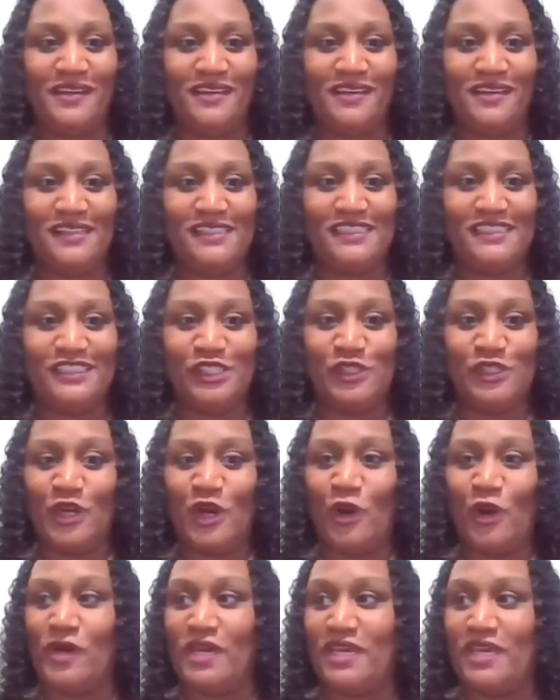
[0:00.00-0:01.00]
Yep.
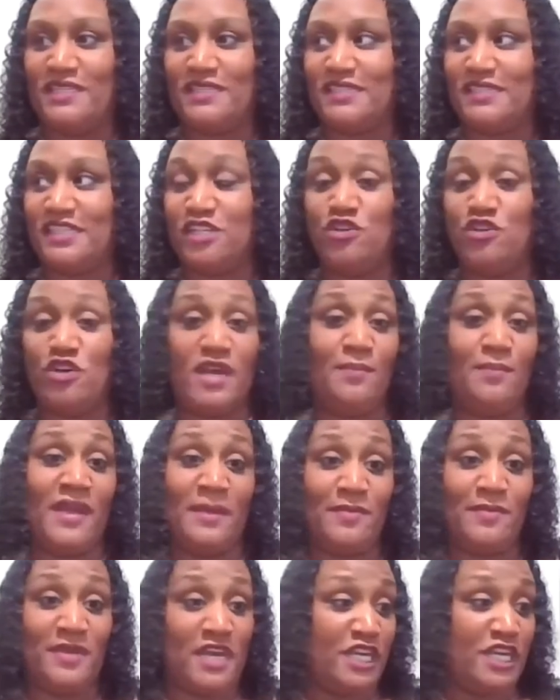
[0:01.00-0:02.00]
It
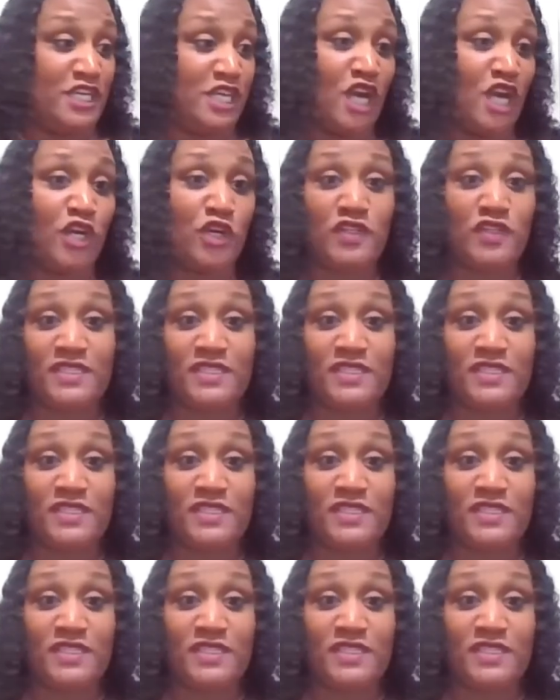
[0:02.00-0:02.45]
might be a younger